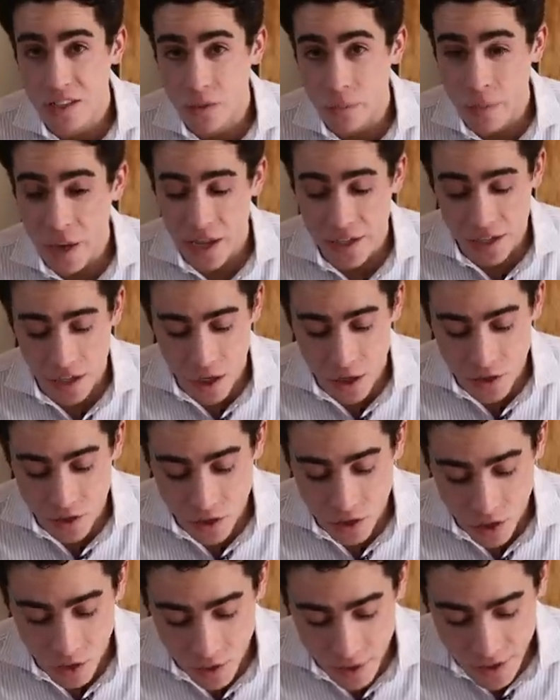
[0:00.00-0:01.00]
depending on
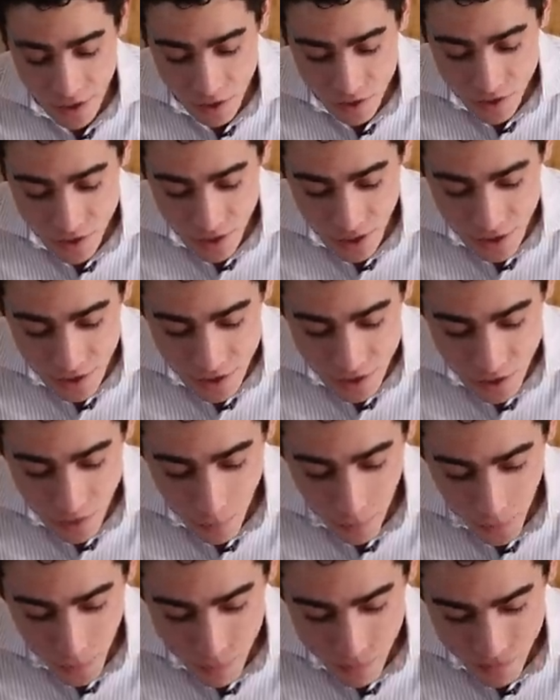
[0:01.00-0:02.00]
your current health status.
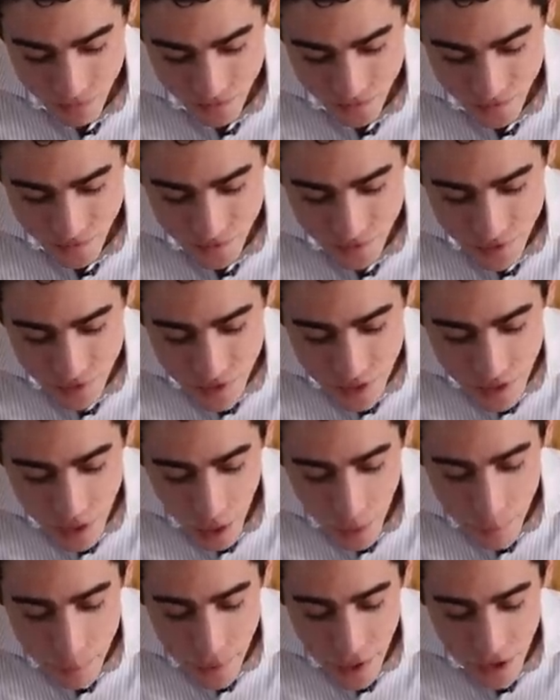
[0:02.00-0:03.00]

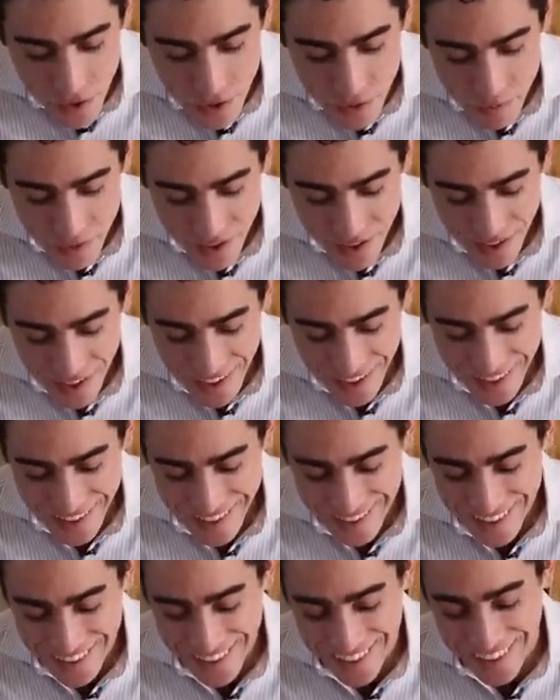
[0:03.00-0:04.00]
Barry
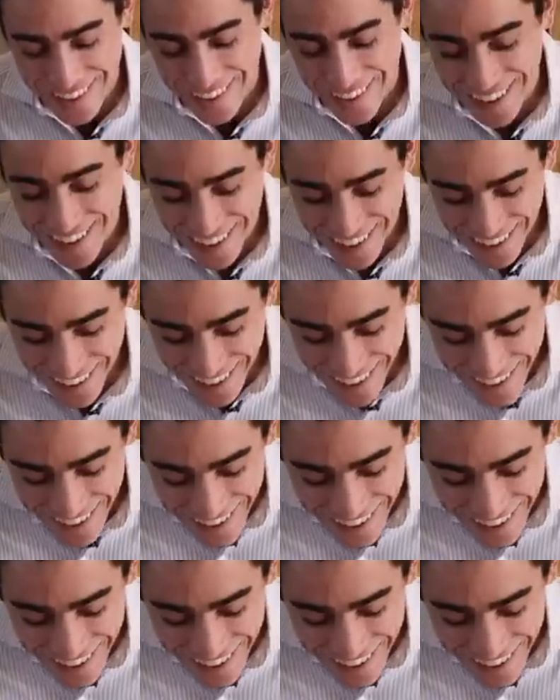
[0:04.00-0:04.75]
McCock.